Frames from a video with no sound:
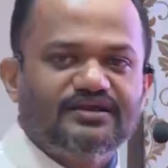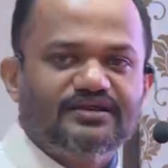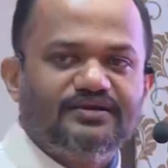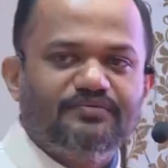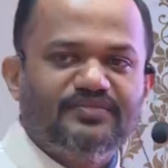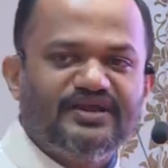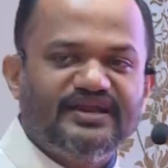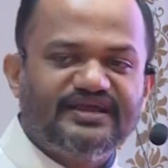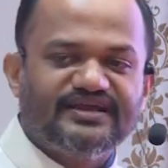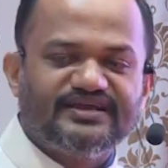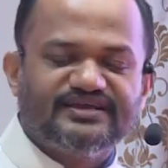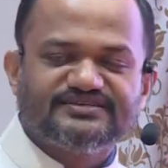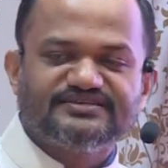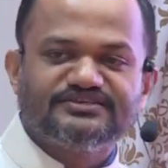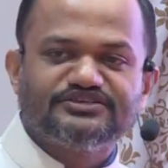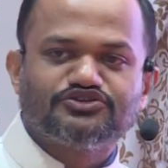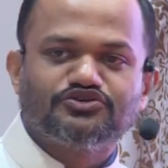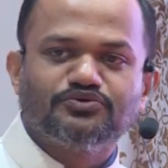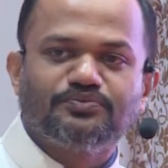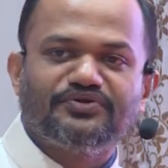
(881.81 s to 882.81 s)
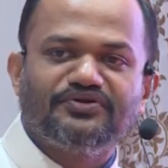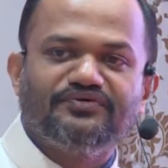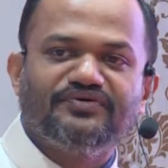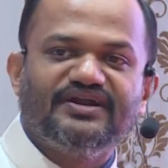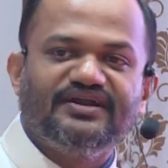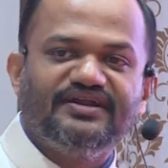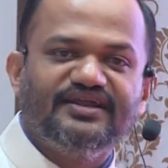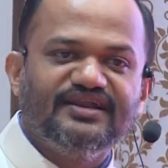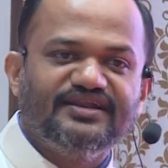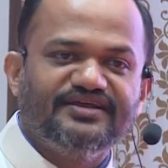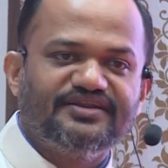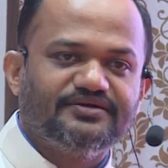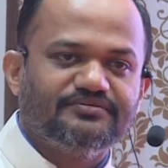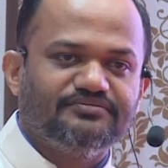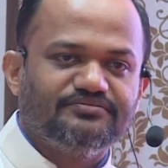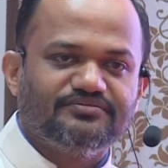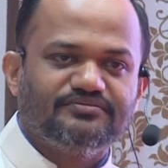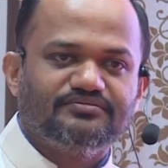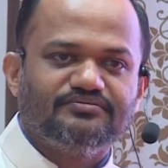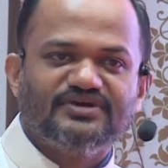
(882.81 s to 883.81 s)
medications to prevent delirium,